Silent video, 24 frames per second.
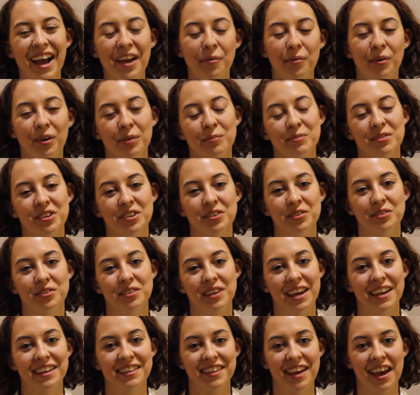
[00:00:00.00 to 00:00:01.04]
welcome to
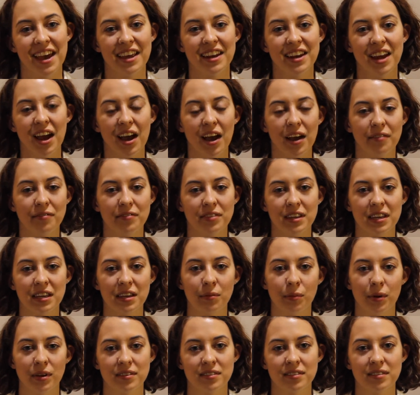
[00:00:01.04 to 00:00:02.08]
day 10 of
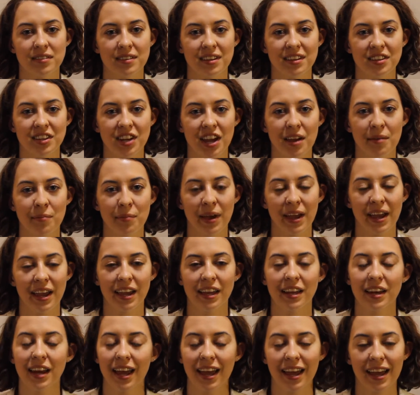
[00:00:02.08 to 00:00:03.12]
the What's the Stitch
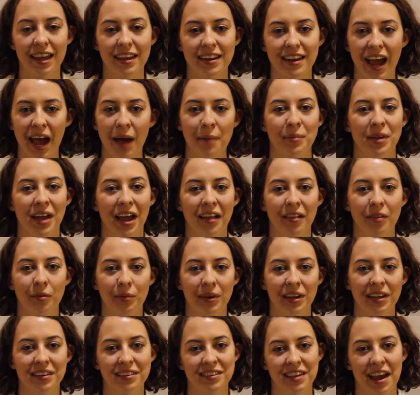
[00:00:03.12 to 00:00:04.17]
campaign, and happy
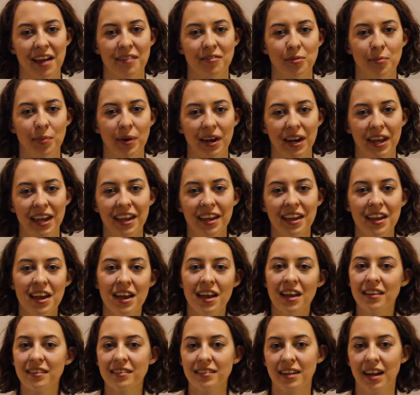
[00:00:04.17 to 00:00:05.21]
Halloween to everybody.
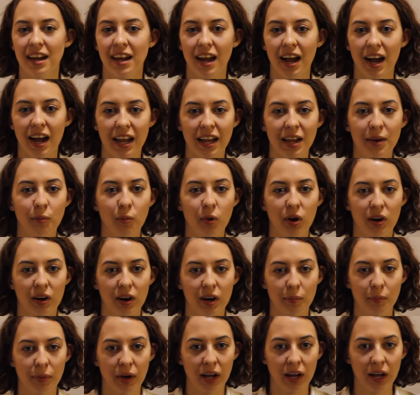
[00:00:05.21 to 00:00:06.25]
Today I am
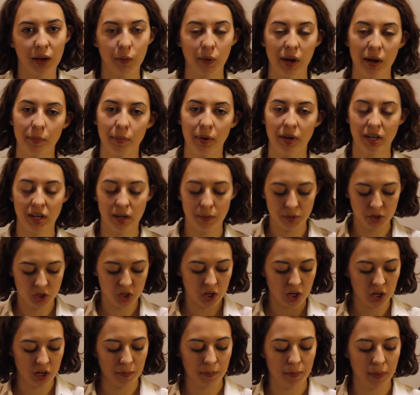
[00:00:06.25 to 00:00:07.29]
wearing my white button-up
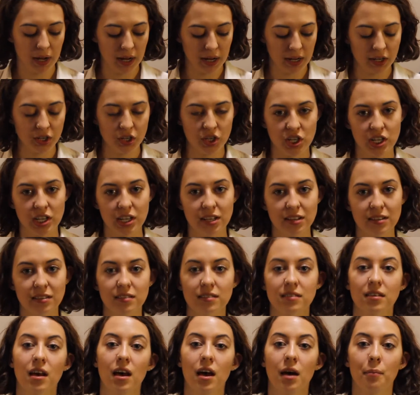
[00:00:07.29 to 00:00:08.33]
shirt, my
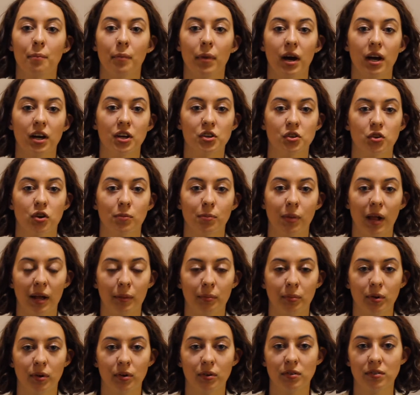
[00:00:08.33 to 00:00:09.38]
jeans, my short
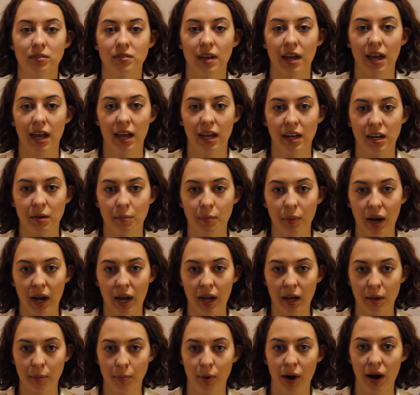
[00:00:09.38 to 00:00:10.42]
black boots, and
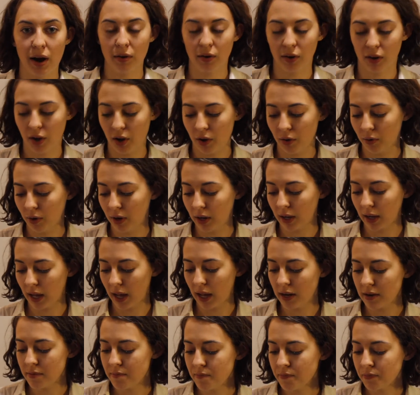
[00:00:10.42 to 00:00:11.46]
my brown coat
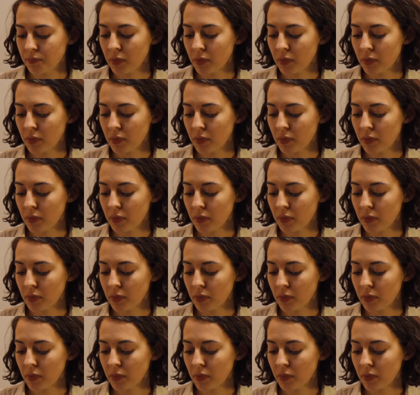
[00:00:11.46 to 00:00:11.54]
again.